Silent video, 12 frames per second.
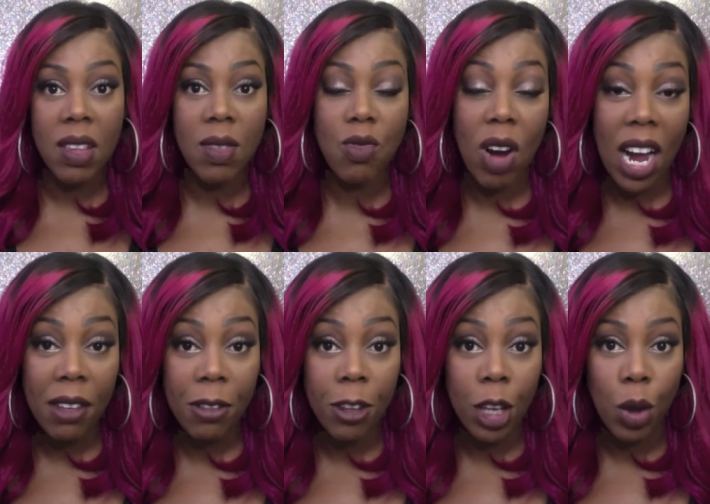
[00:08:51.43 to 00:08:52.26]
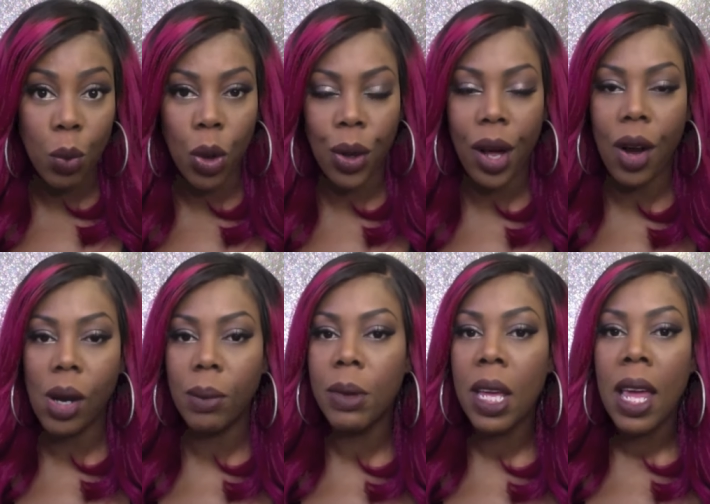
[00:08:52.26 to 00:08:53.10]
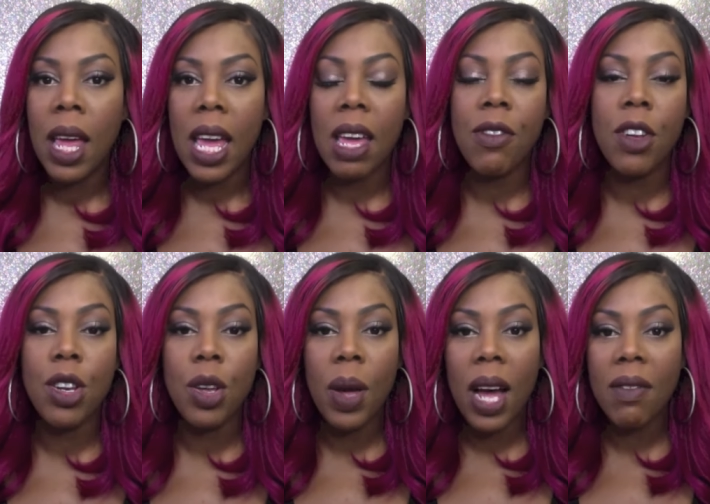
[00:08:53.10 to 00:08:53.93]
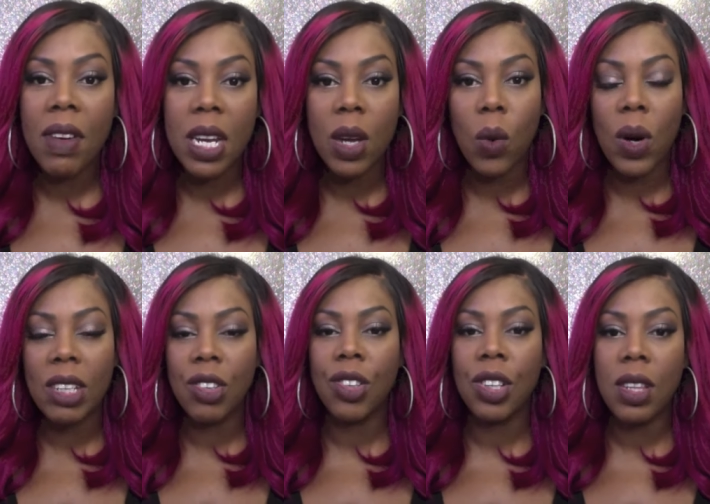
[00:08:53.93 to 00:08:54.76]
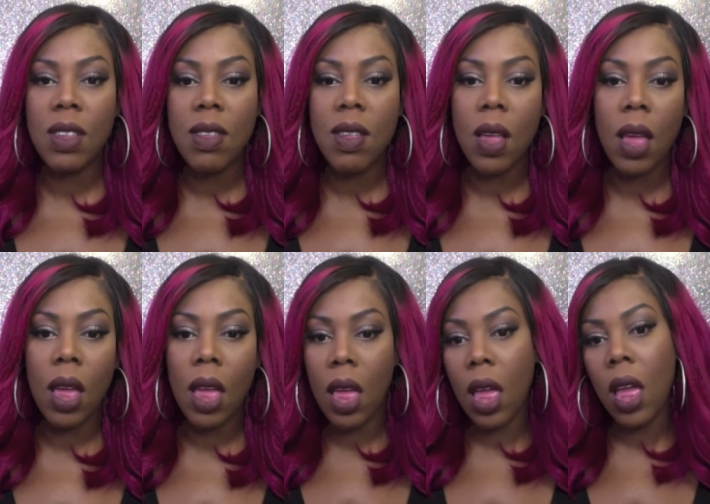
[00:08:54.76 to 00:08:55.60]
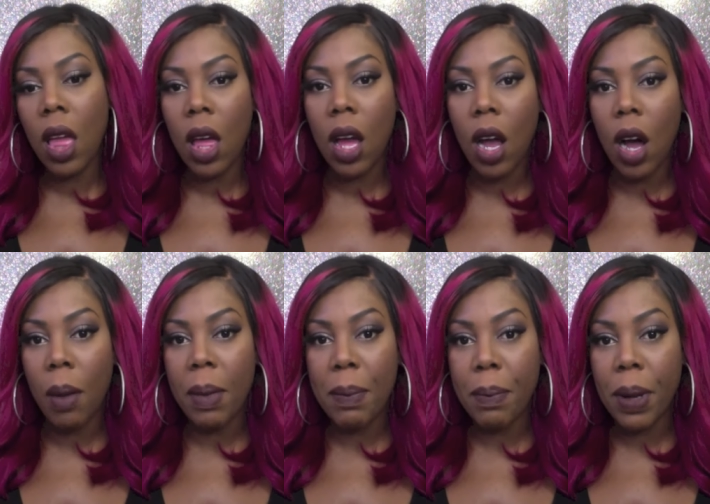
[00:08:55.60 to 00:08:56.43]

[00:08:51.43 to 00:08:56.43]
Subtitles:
is right for you or not. If you do have any questions, comment